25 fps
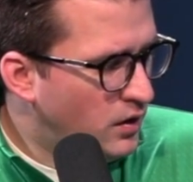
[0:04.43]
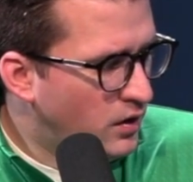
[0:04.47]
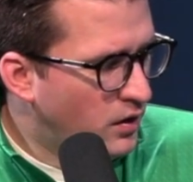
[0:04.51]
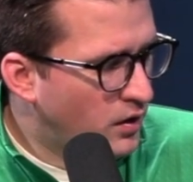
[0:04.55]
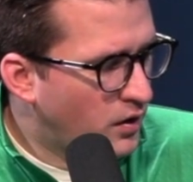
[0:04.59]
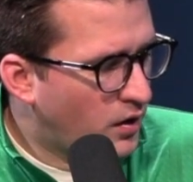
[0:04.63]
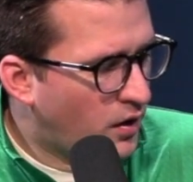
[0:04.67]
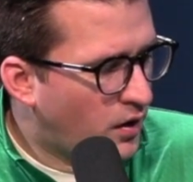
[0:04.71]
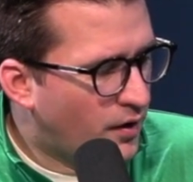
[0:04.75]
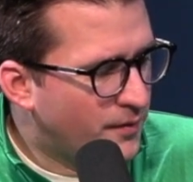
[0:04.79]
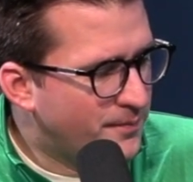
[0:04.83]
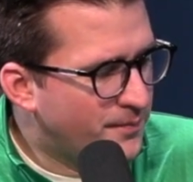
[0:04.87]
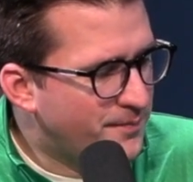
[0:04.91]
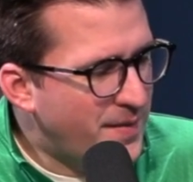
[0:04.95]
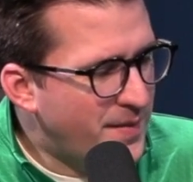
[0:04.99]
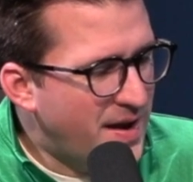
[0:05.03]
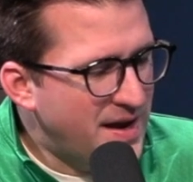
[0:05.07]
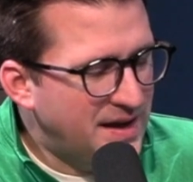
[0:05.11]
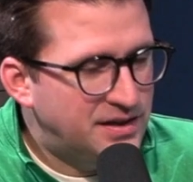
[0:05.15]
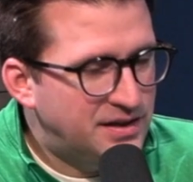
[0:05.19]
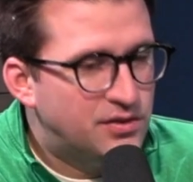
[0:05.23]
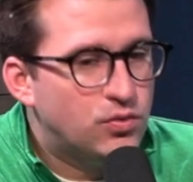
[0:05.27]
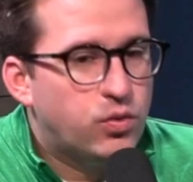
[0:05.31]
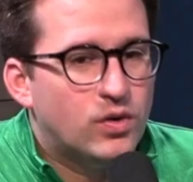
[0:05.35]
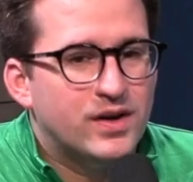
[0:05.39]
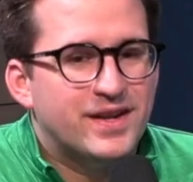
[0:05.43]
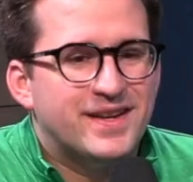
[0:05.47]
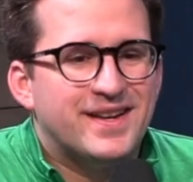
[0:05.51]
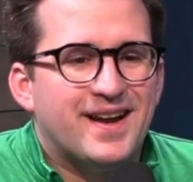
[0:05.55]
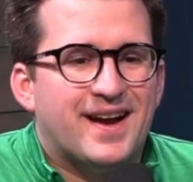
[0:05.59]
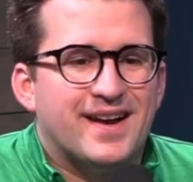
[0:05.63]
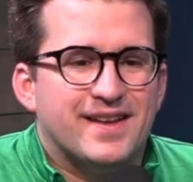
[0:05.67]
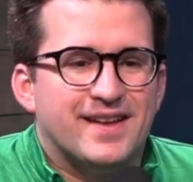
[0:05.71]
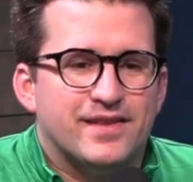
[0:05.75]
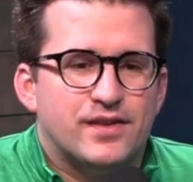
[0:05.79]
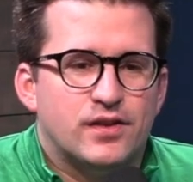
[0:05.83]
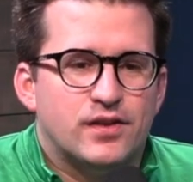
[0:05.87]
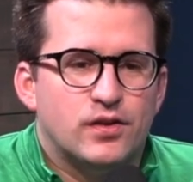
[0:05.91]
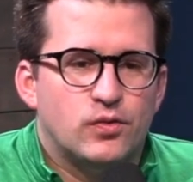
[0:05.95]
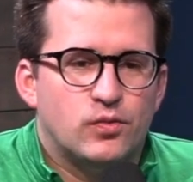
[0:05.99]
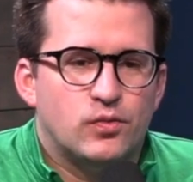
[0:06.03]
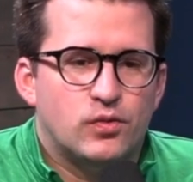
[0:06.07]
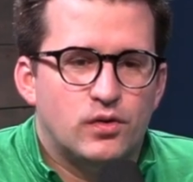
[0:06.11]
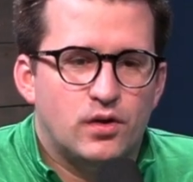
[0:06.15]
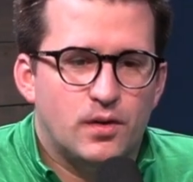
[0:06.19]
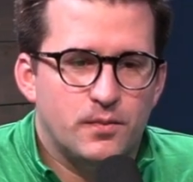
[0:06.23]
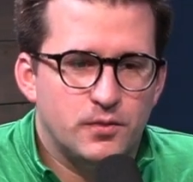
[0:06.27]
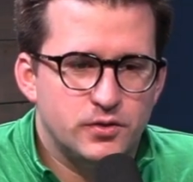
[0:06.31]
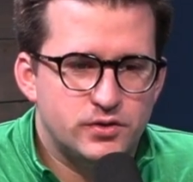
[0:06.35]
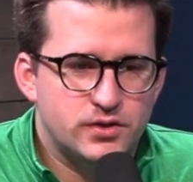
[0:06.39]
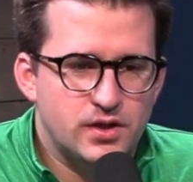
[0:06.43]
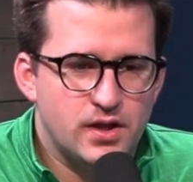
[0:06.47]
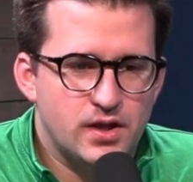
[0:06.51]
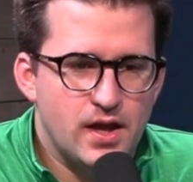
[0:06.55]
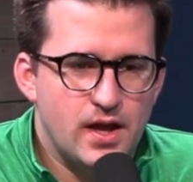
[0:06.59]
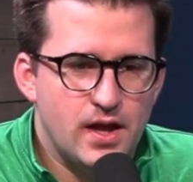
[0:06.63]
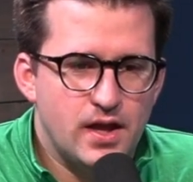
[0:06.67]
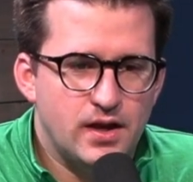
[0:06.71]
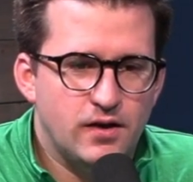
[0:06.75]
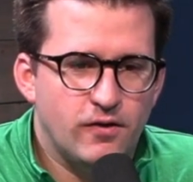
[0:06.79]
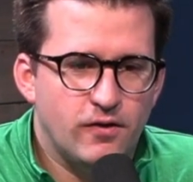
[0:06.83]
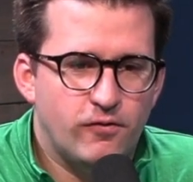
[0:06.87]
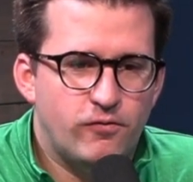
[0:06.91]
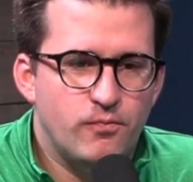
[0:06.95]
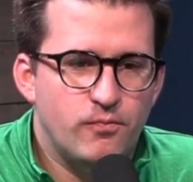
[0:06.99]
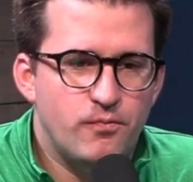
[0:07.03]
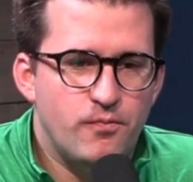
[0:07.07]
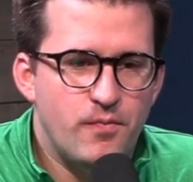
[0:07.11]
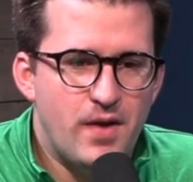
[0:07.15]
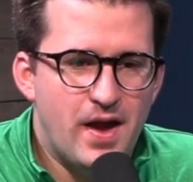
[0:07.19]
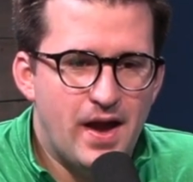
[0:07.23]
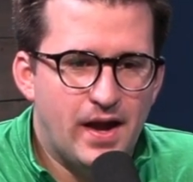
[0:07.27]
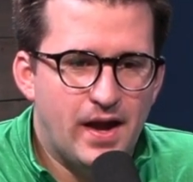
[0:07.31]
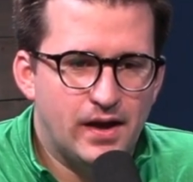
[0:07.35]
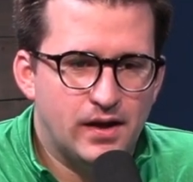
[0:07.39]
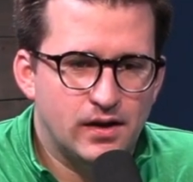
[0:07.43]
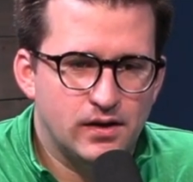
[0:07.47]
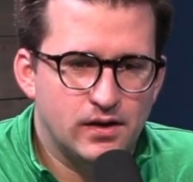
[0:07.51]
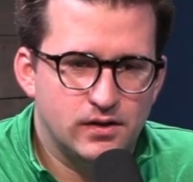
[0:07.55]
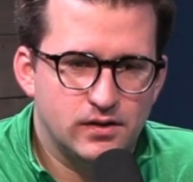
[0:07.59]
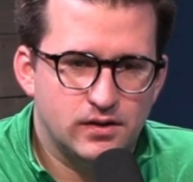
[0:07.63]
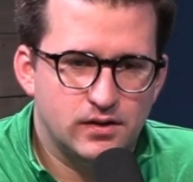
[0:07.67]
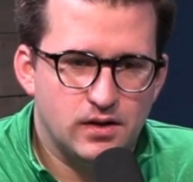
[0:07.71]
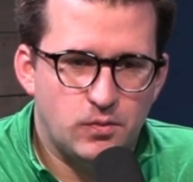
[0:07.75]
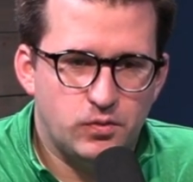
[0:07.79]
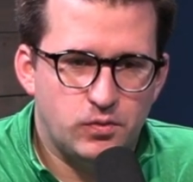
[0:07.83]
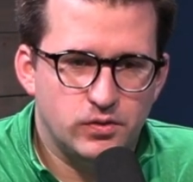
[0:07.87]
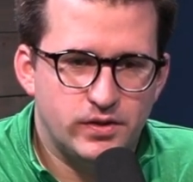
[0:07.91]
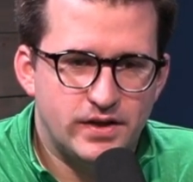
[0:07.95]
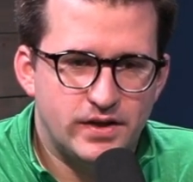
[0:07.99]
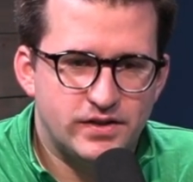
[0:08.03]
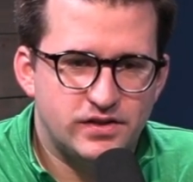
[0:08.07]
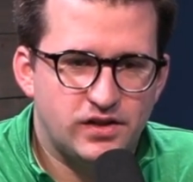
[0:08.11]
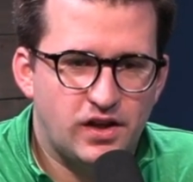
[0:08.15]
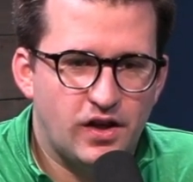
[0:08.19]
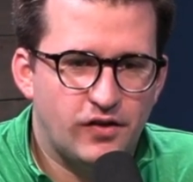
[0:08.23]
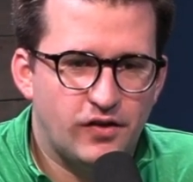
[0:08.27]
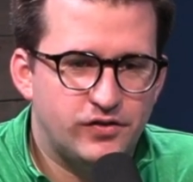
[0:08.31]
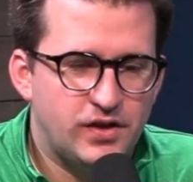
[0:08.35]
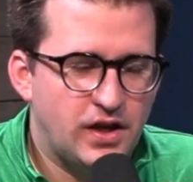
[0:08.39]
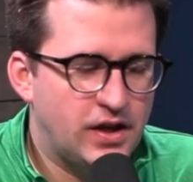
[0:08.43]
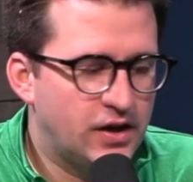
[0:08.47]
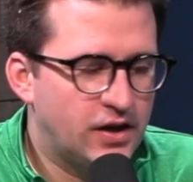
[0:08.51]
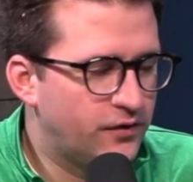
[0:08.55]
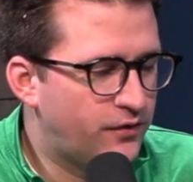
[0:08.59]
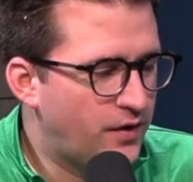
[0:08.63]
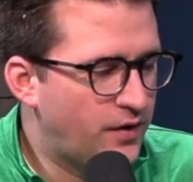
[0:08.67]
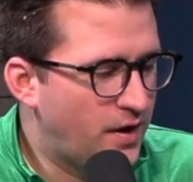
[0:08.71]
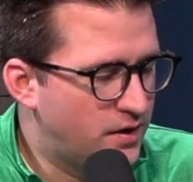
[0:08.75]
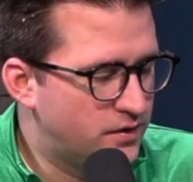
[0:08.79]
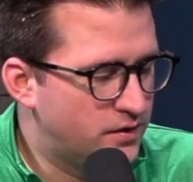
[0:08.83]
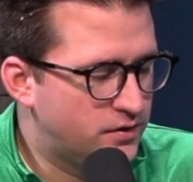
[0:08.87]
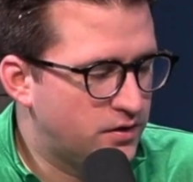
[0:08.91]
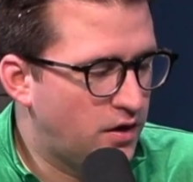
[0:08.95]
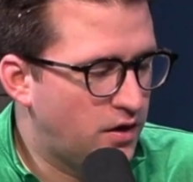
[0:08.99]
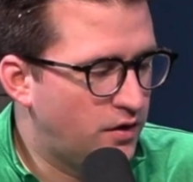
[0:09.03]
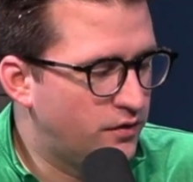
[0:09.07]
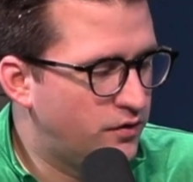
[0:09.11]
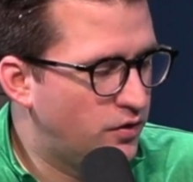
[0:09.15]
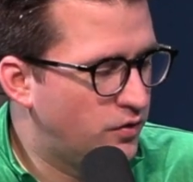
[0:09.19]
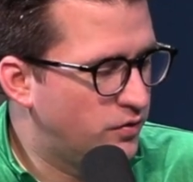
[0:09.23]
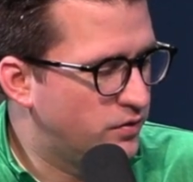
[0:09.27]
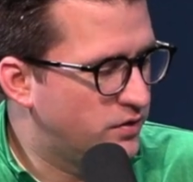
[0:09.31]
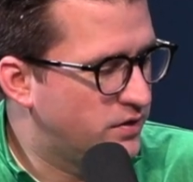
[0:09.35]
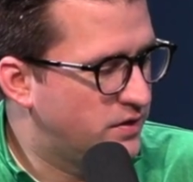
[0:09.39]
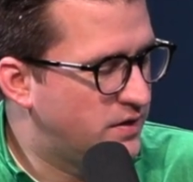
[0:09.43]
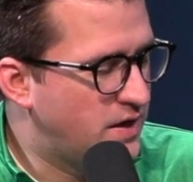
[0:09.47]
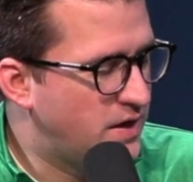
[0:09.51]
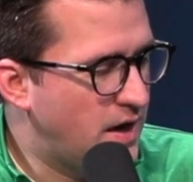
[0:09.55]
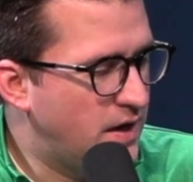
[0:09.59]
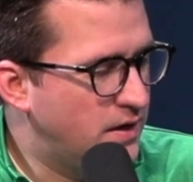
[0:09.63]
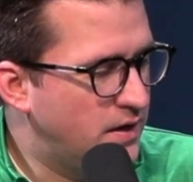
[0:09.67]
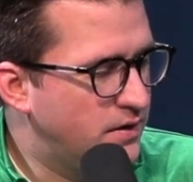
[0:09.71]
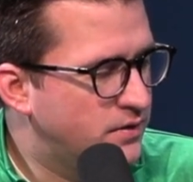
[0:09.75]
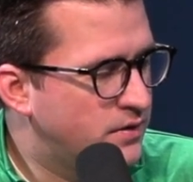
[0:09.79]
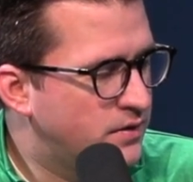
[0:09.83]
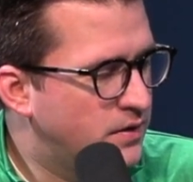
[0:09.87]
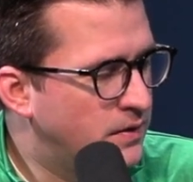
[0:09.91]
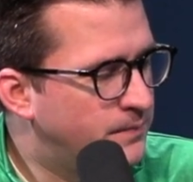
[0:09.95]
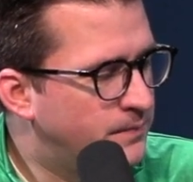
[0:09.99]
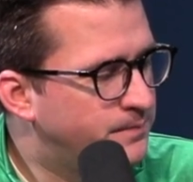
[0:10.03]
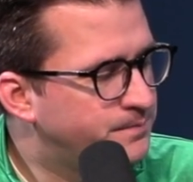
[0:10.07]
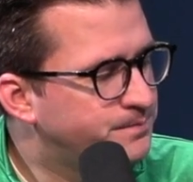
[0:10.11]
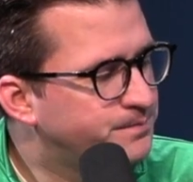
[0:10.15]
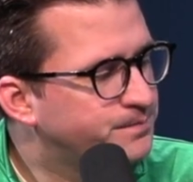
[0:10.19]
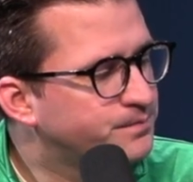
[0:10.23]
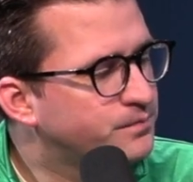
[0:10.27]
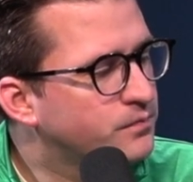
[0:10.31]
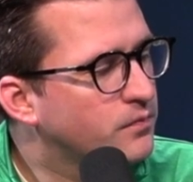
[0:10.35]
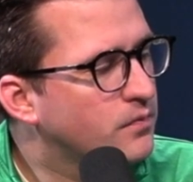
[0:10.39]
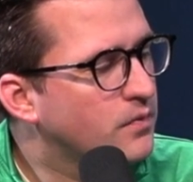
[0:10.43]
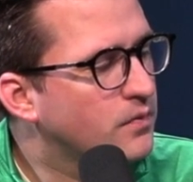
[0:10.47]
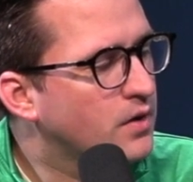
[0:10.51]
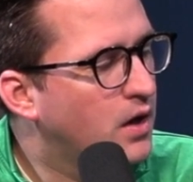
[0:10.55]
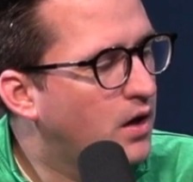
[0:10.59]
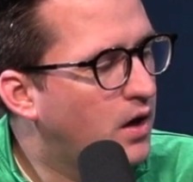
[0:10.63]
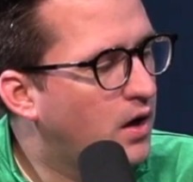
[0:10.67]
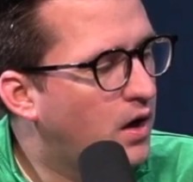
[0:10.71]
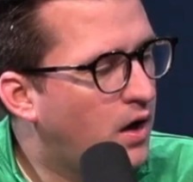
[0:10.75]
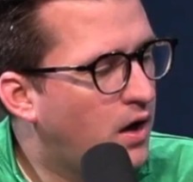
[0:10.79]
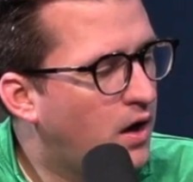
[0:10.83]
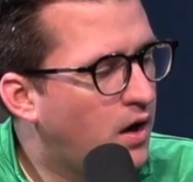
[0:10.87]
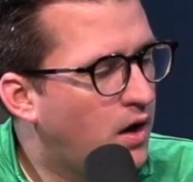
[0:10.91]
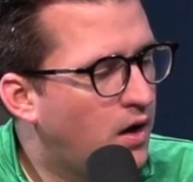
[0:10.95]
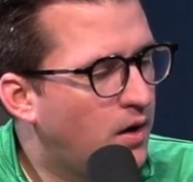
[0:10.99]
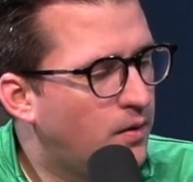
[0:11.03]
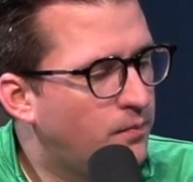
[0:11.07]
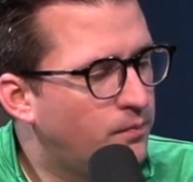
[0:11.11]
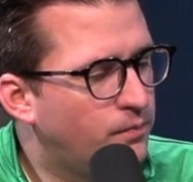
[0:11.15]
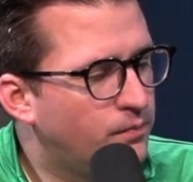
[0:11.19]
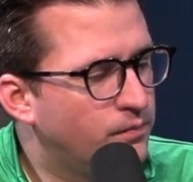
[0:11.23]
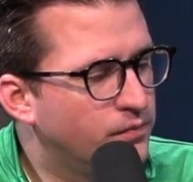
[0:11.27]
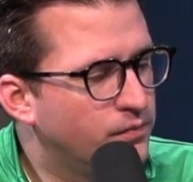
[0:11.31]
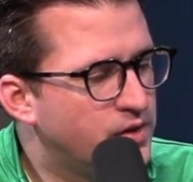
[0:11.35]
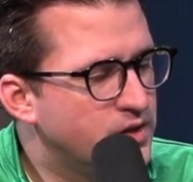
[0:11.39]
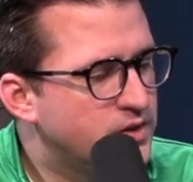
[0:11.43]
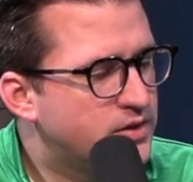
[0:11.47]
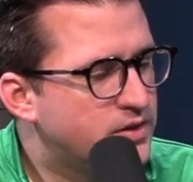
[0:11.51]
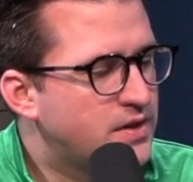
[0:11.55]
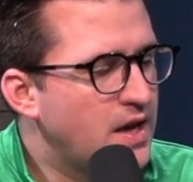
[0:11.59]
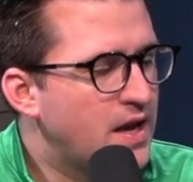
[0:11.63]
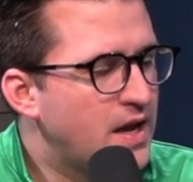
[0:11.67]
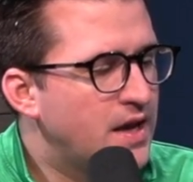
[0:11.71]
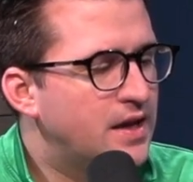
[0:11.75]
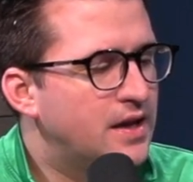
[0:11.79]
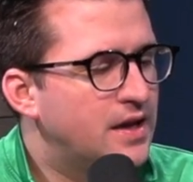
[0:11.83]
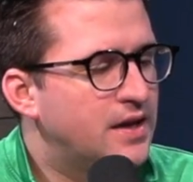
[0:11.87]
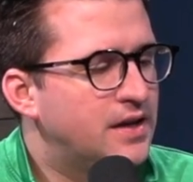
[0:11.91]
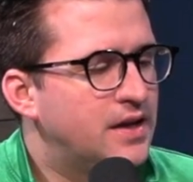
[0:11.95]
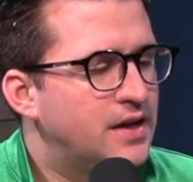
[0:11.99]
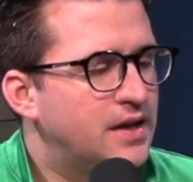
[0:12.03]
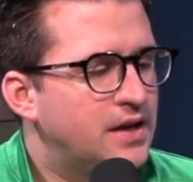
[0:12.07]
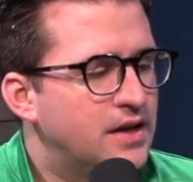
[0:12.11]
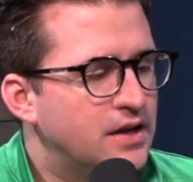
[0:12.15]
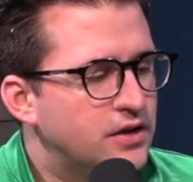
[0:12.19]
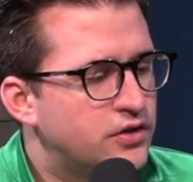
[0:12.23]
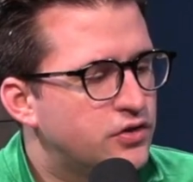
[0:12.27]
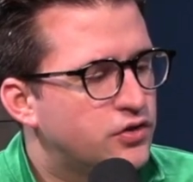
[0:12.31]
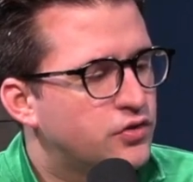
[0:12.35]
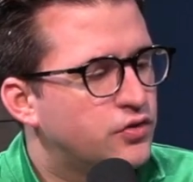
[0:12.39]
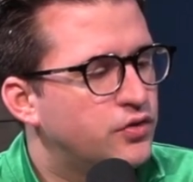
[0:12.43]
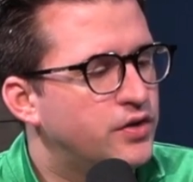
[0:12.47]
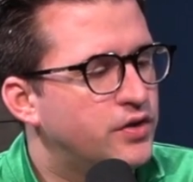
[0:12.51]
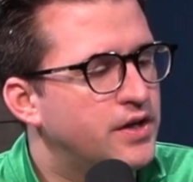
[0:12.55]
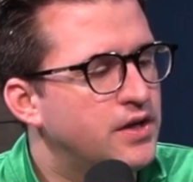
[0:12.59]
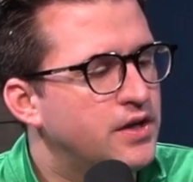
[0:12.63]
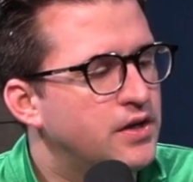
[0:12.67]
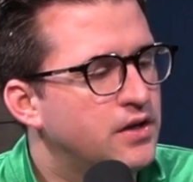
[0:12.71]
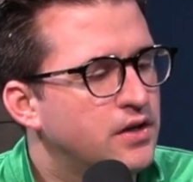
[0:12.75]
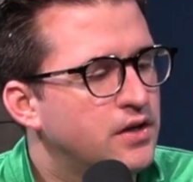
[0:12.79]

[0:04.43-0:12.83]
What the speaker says: On May 29th, we're almost to the end of May, a couple days left. Take advantage of those days. This day in history,